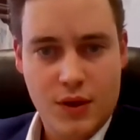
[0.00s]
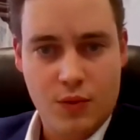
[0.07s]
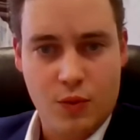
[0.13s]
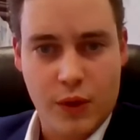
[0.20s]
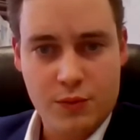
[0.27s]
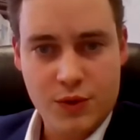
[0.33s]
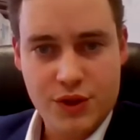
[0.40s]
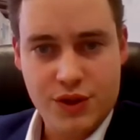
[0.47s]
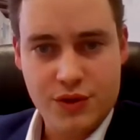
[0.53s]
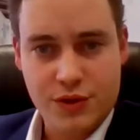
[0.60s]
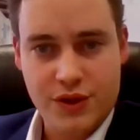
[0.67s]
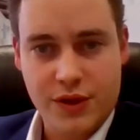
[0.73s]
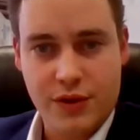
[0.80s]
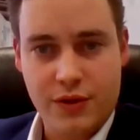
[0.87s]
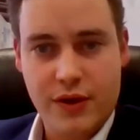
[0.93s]
When will your
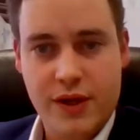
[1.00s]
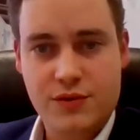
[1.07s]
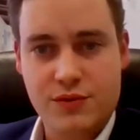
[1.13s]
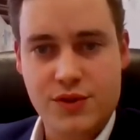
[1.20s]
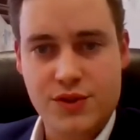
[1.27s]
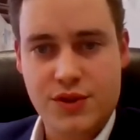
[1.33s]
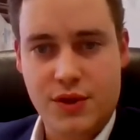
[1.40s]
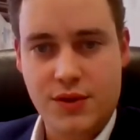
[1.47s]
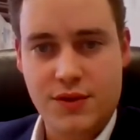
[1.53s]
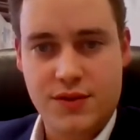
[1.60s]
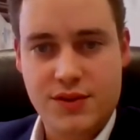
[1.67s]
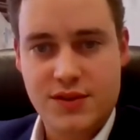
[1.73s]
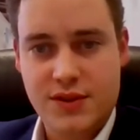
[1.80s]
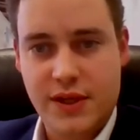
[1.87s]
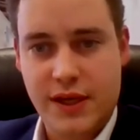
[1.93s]
year-end
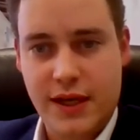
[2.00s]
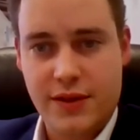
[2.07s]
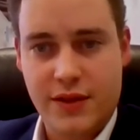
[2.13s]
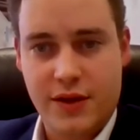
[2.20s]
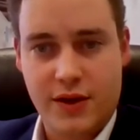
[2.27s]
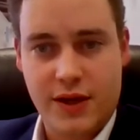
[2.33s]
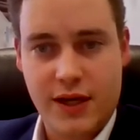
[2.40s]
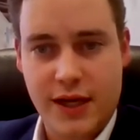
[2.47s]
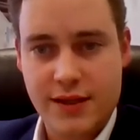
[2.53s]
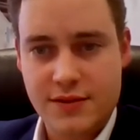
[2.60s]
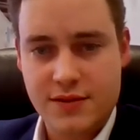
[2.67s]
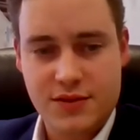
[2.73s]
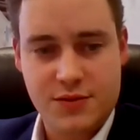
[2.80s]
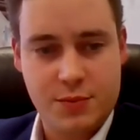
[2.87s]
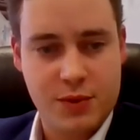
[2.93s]
results and their
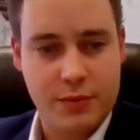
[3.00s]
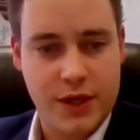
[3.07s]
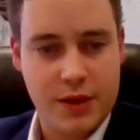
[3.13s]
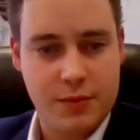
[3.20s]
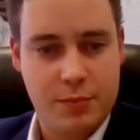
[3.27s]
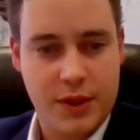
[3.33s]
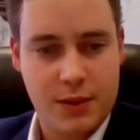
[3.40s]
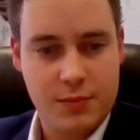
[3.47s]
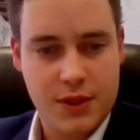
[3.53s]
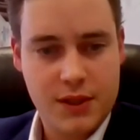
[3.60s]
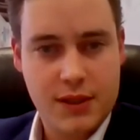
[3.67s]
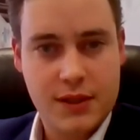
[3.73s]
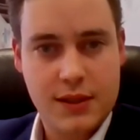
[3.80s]
guidance be made public?